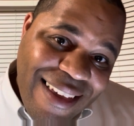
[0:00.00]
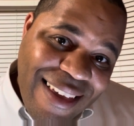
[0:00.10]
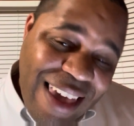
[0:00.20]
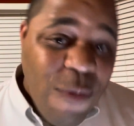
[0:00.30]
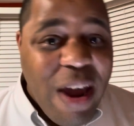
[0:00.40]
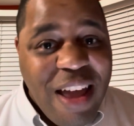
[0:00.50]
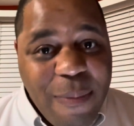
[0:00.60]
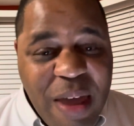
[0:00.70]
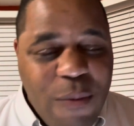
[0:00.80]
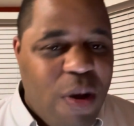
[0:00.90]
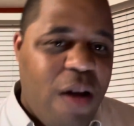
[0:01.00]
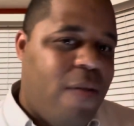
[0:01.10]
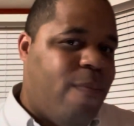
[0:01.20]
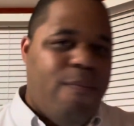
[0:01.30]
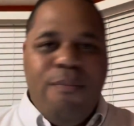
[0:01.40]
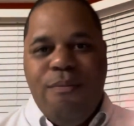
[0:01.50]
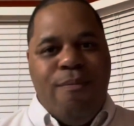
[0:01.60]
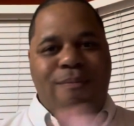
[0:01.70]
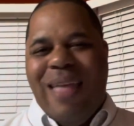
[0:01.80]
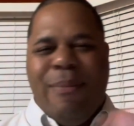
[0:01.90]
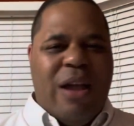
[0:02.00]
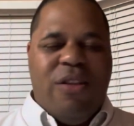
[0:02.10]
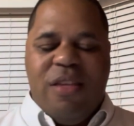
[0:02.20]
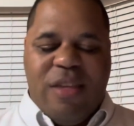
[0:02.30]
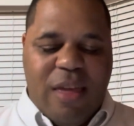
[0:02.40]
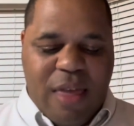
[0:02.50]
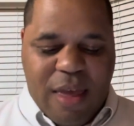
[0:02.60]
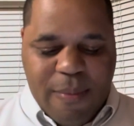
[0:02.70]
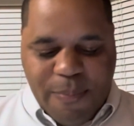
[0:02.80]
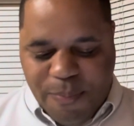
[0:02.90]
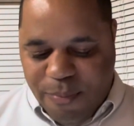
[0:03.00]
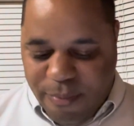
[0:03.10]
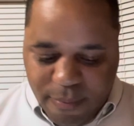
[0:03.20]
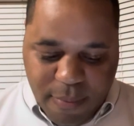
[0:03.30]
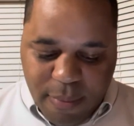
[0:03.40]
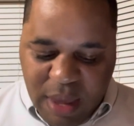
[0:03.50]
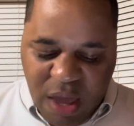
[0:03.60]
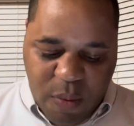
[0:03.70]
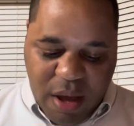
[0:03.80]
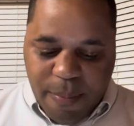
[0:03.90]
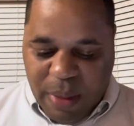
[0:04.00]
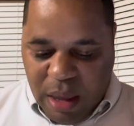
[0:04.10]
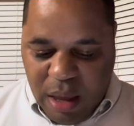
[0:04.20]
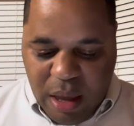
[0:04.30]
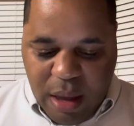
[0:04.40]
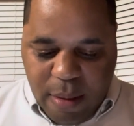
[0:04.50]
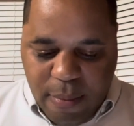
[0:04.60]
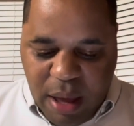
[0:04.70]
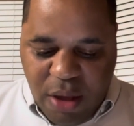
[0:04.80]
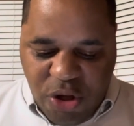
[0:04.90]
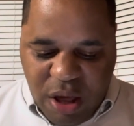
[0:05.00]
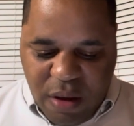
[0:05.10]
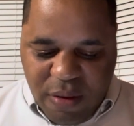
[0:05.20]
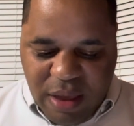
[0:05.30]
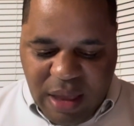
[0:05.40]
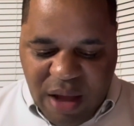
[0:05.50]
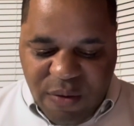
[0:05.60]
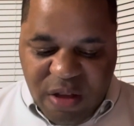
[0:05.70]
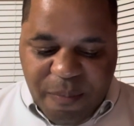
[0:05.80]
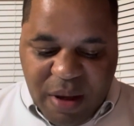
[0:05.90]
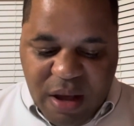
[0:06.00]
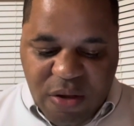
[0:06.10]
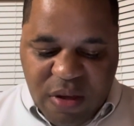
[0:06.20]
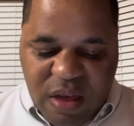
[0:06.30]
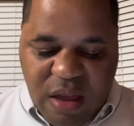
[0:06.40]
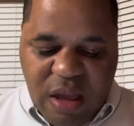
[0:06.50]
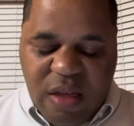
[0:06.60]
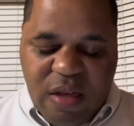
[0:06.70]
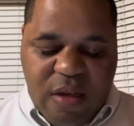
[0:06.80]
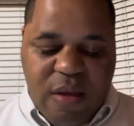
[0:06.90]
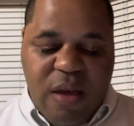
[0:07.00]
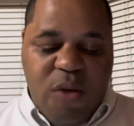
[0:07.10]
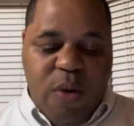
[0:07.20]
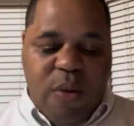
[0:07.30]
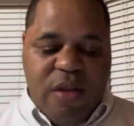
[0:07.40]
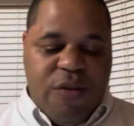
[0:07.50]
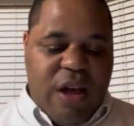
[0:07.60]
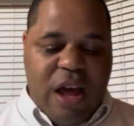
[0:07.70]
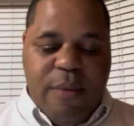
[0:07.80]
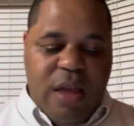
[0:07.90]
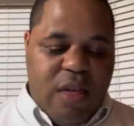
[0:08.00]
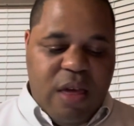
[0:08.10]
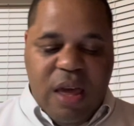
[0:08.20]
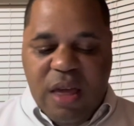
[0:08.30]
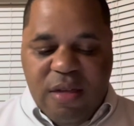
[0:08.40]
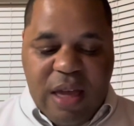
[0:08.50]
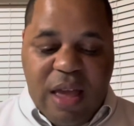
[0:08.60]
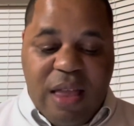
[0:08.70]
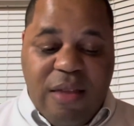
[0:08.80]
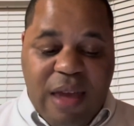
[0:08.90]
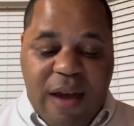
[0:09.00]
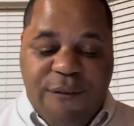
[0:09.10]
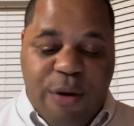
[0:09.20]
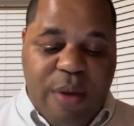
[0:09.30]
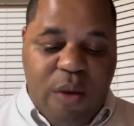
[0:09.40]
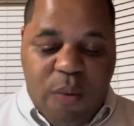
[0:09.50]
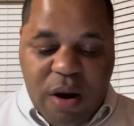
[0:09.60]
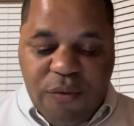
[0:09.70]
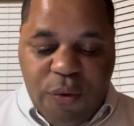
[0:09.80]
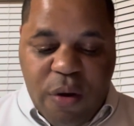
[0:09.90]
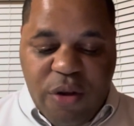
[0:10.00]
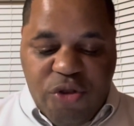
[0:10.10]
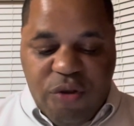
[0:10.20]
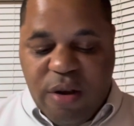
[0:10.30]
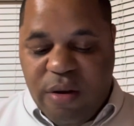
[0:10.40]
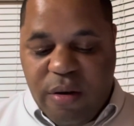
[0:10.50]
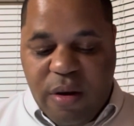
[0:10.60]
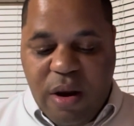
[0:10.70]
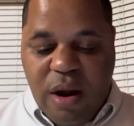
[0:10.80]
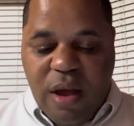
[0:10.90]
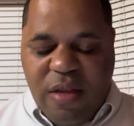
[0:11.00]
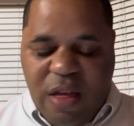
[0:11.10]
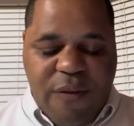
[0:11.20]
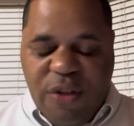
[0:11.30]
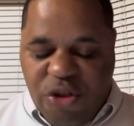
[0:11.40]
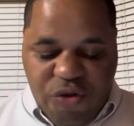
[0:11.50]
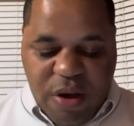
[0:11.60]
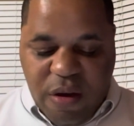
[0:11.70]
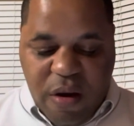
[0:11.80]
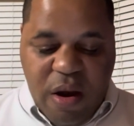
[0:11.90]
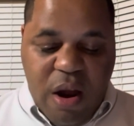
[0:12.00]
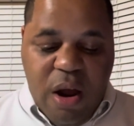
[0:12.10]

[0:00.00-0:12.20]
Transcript: Get ready to be, well, I'm not going to say that. Anyway, Maggio did not respond to CNN's request for comments. Instead, the day firm he worked for, Strickler, Sullivan Strickler,